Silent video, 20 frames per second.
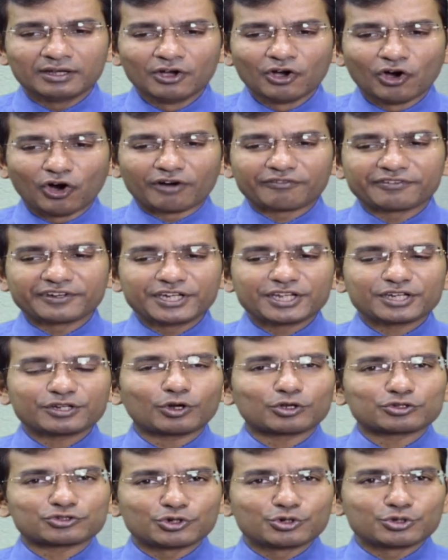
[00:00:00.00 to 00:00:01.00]
of Indian
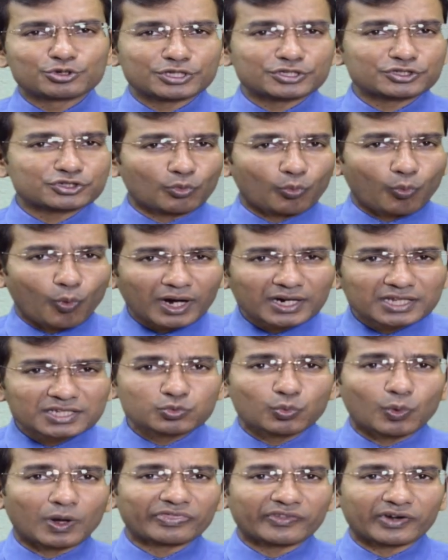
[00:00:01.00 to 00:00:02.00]
Constitution. So what is
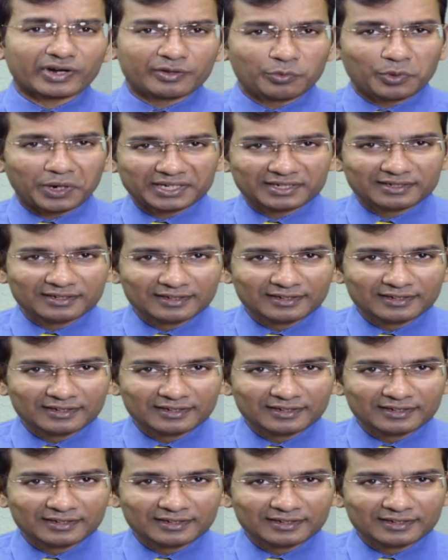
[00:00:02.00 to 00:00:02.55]
131?